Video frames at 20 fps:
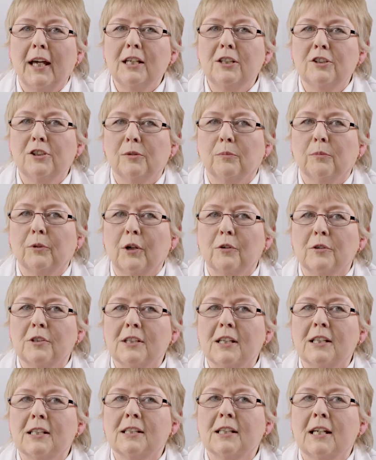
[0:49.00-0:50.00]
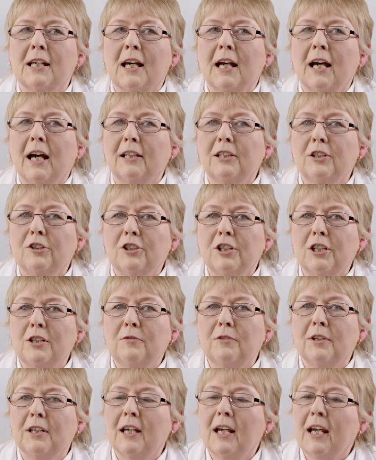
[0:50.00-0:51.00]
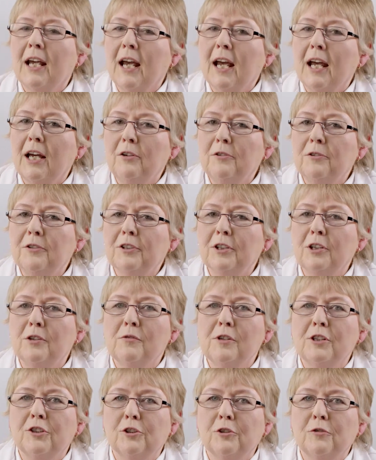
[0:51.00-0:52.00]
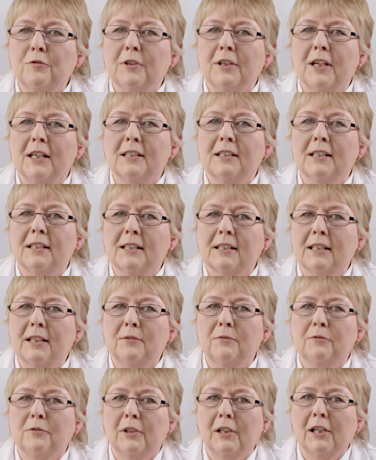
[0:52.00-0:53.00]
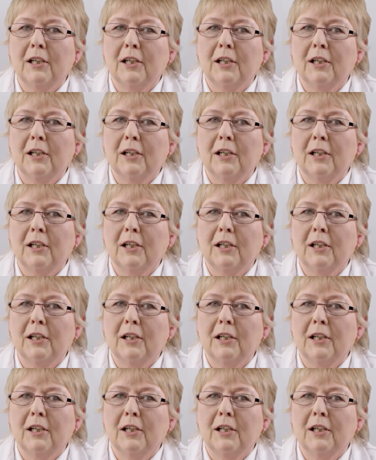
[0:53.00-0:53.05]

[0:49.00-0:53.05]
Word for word: ageing process and achieving healthier, rejuvenated skin for